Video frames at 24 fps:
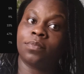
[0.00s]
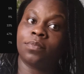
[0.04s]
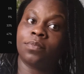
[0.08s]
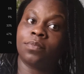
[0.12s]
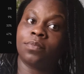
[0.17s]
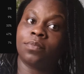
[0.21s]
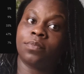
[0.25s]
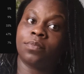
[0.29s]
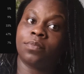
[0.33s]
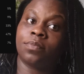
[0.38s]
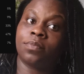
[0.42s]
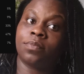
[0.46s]

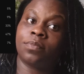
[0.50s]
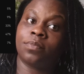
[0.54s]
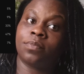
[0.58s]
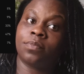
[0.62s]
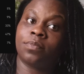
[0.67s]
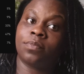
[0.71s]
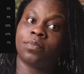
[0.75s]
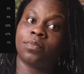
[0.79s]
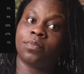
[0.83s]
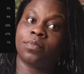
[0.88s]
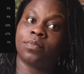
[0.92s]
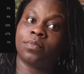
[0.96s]

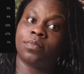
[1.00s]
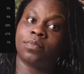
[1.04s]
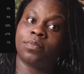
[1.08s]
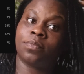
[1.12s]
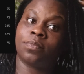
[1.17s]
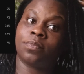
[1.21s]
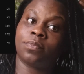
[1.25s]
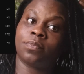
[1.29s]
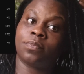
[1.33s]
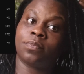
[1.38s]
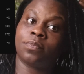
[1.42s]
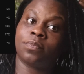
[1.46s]

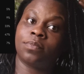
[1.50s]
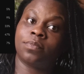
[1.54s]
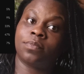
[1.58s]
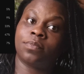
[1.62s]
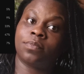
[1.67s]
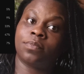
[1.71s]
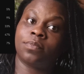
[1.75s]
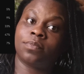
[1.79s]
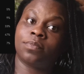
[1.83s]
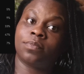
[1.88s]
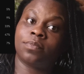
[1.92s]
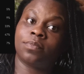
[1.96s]

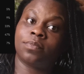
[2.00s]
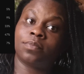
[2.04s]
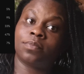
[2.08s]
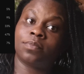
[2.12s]
No one is speaking in this clip.